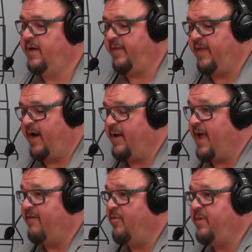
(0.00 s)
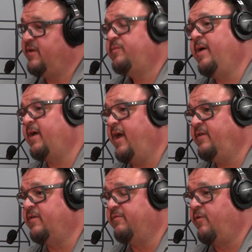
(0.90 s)
and then I have a min spec
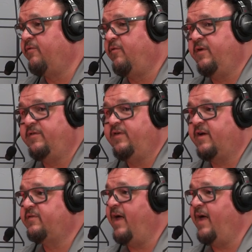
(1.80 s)
case at four forty-six,